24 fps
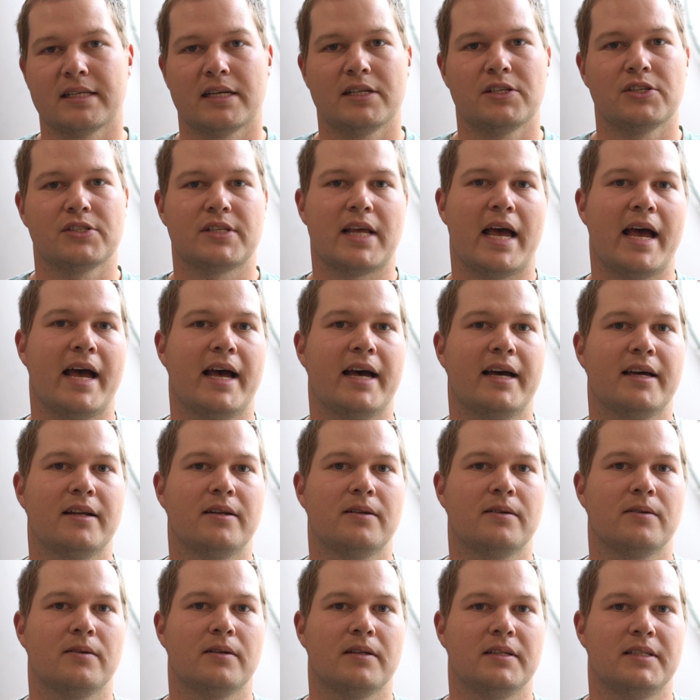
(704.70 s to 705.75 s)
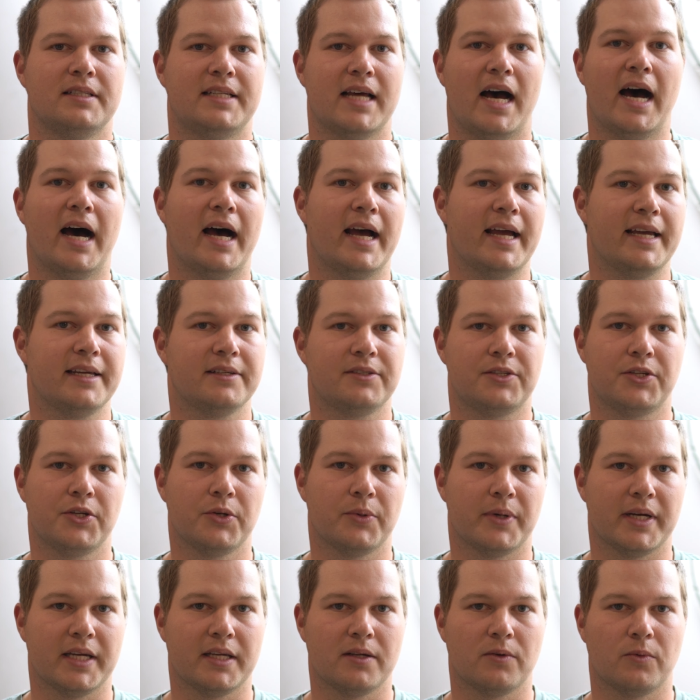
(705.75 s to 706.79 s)
I just add dye
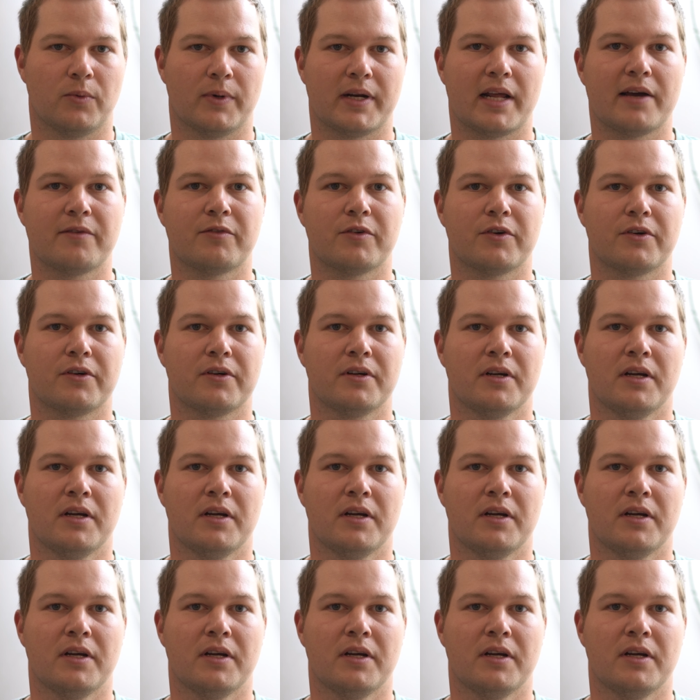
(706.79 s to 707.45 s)
to it. Whatever